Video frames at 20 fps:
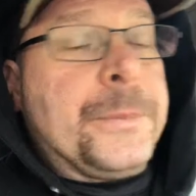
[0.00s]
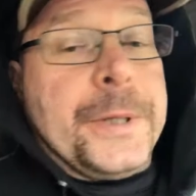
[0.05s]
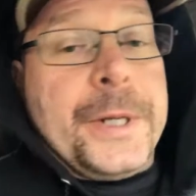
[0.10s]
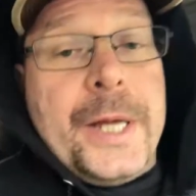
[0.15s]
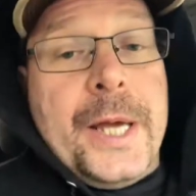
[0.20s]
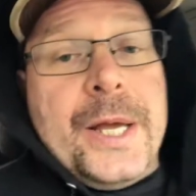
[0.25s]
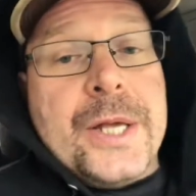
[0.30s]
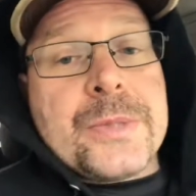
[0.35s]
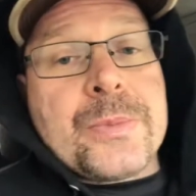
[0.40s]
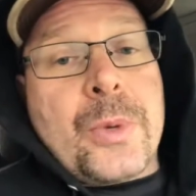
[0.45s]

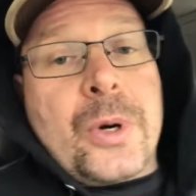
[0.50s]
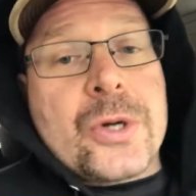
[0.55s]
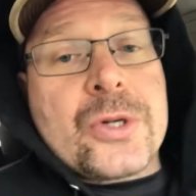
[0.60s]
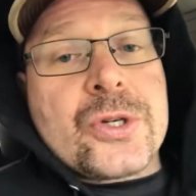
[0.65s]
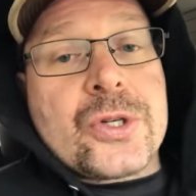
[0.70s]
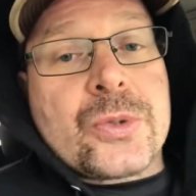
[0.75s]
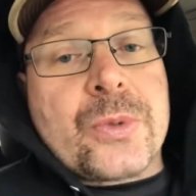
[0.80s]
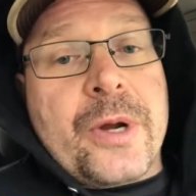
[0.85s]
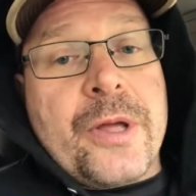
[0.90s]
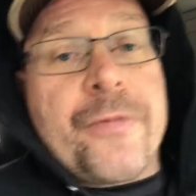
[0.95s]
Today is
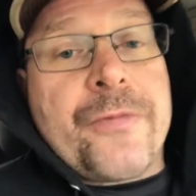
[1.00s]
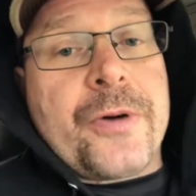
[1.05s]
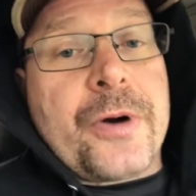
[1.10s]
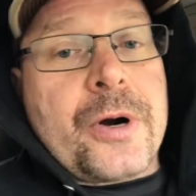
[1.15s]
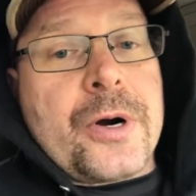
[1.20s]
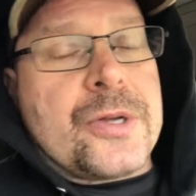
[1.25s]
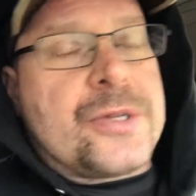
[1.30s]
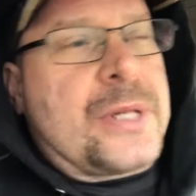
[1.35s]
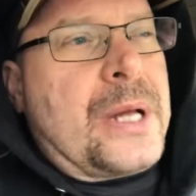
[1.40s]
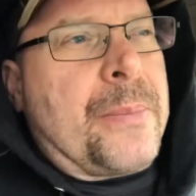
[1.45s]
March
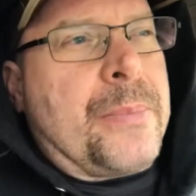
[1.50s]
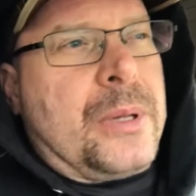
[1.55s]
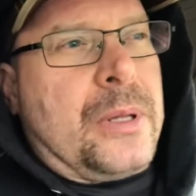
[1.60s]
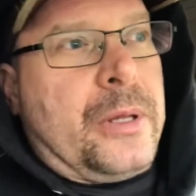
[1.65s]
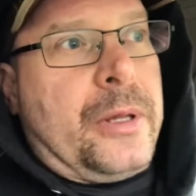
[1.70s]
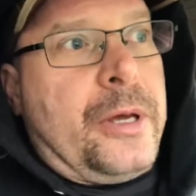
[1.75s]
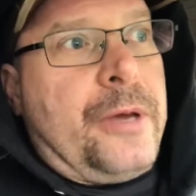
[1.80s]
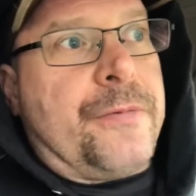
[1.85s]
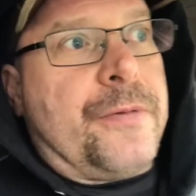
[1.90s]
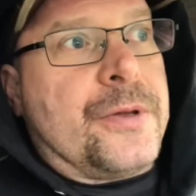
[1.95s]
21st. I
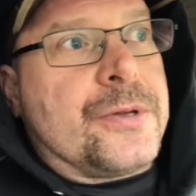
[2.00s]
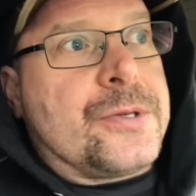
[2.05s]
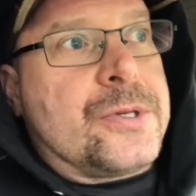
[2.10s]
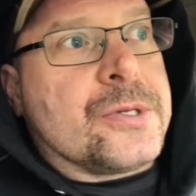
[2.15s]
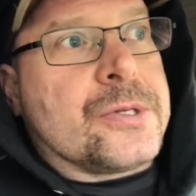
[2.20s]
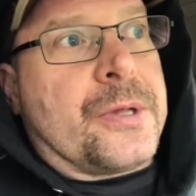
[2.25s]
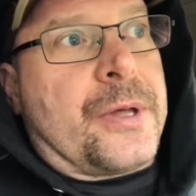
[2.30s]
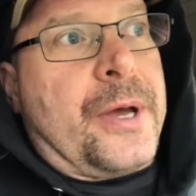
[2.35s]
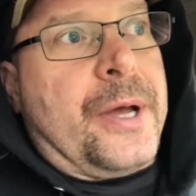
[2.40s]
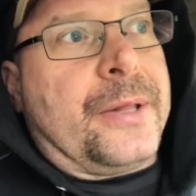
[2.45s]
believe this
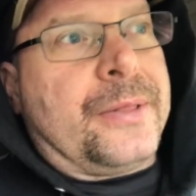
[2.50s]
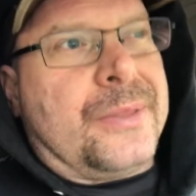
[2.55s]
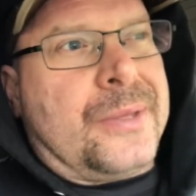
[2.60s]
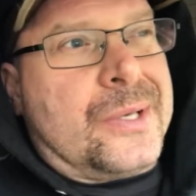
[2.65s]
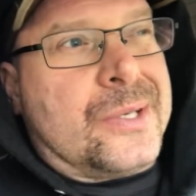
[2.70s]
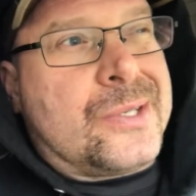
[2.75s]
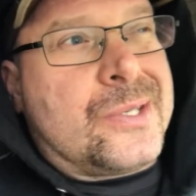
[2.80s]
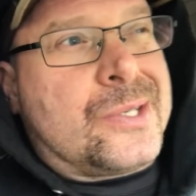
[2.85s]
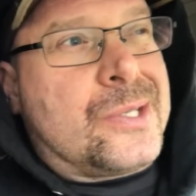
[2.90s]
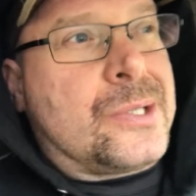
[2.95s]
is like
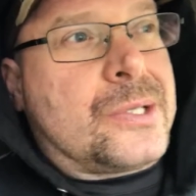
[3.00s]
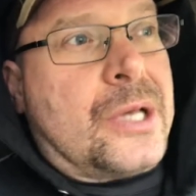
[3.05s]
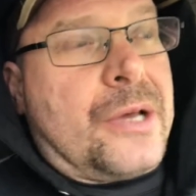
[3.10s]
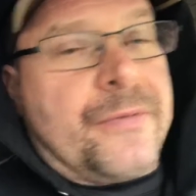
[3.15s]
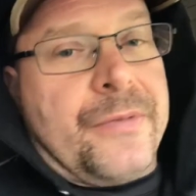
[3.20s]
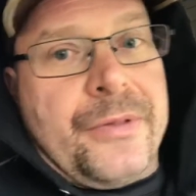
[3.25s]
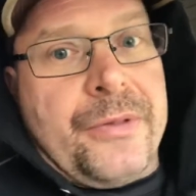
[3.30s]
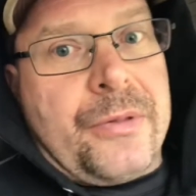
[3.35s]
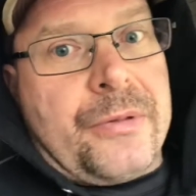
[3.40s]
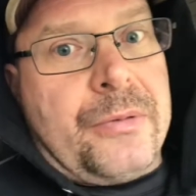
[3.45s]
the
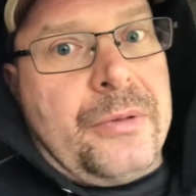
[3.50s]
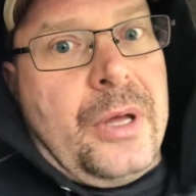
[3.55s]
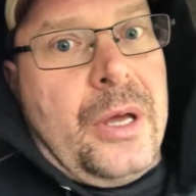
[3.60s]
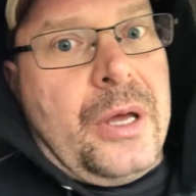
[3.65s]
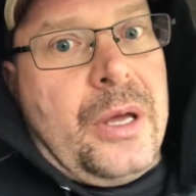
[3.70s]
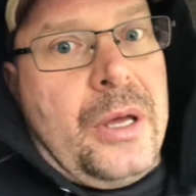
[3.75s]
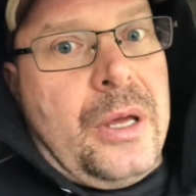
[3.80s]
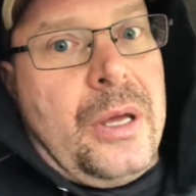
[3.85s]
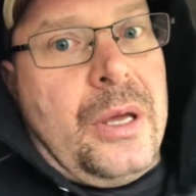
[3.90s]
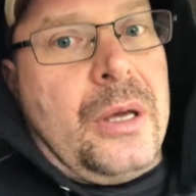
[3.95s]
seventh
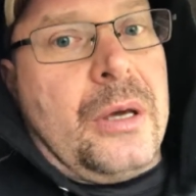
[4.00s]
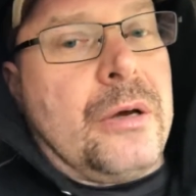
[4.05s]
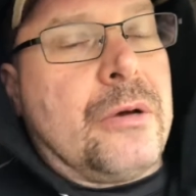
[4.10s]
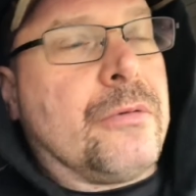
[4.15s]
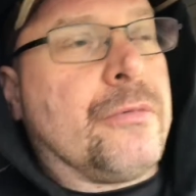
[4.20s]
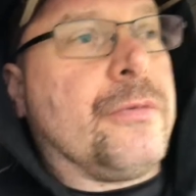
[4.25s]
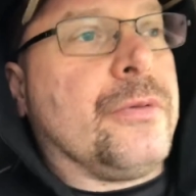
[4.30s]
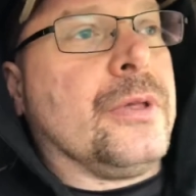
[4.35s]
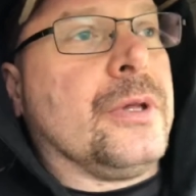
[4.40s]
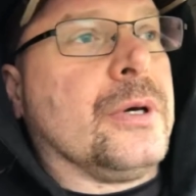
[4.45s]
day
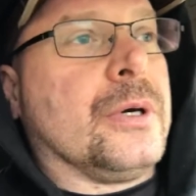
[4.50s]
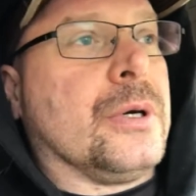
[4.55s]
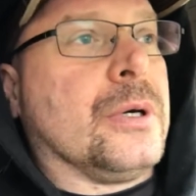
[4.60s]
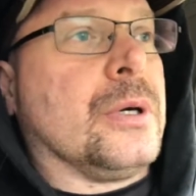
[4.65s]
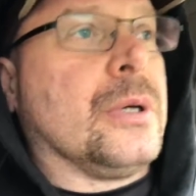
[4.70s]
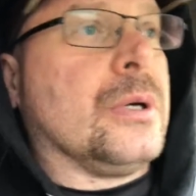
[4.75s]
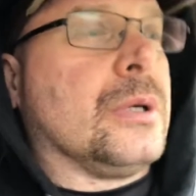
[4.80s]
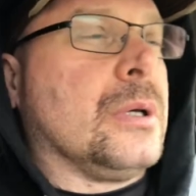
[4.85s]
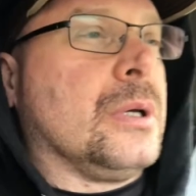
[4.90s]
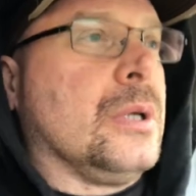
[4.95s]
of
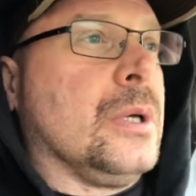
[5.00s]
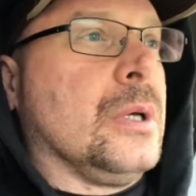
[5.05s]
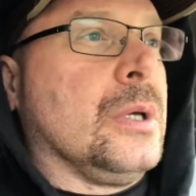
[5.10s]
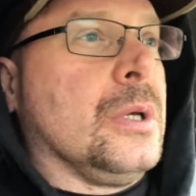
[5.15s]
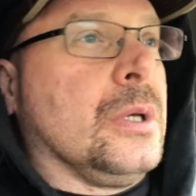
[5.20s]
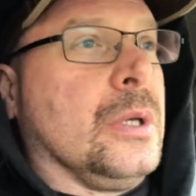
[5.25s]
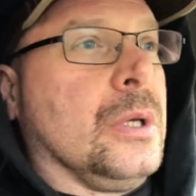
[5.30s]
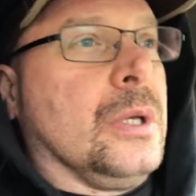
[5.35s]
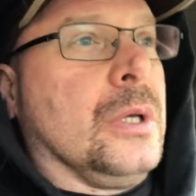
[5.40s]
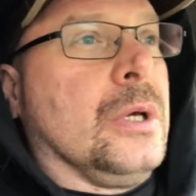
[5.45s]
the
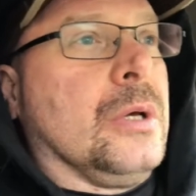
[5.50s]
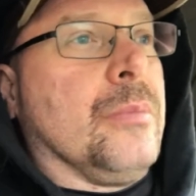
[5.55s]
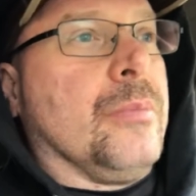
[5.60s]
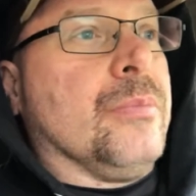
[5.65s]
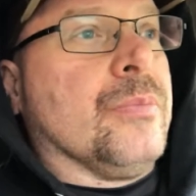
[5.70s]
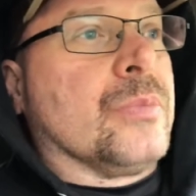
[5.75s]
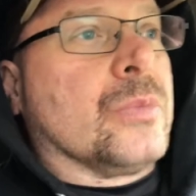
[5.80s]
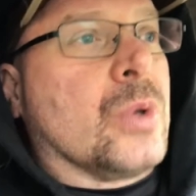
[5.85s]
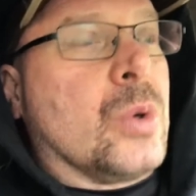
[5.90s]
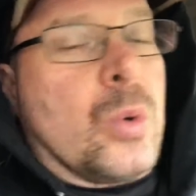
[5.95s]

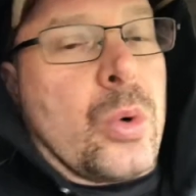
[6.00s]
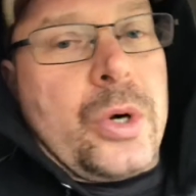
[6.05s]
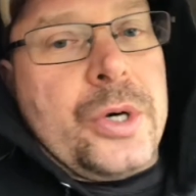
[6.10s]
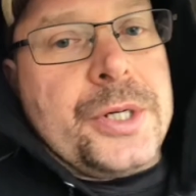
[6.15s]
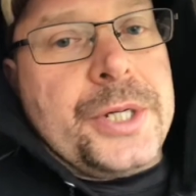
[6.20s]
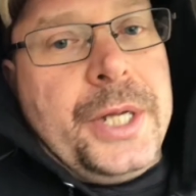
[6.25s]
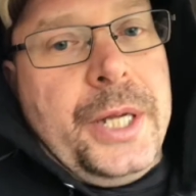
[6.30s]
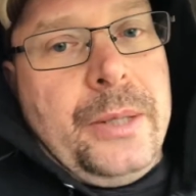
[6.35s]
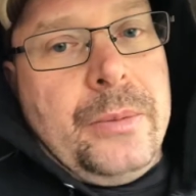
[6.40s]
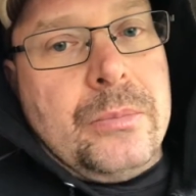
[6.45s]

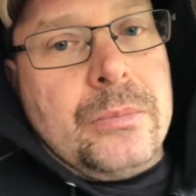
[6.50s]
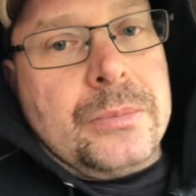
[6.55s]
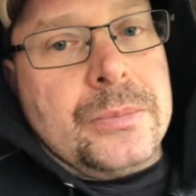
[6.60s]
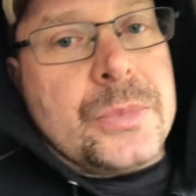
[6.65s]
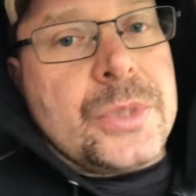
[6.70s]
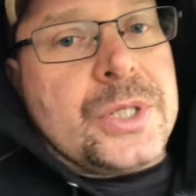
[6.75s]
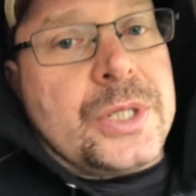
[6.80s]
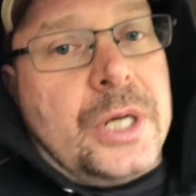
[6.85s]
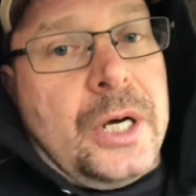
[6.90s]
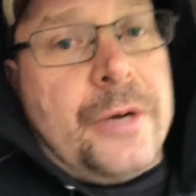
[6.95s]
quarantine
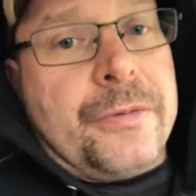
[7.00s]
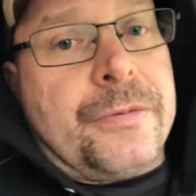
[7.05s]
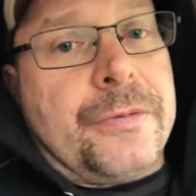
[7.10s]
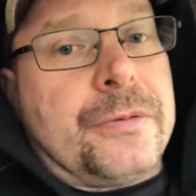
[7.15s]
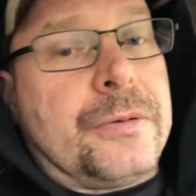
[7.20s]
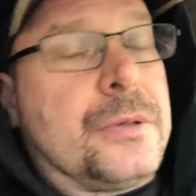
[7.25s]
stuff.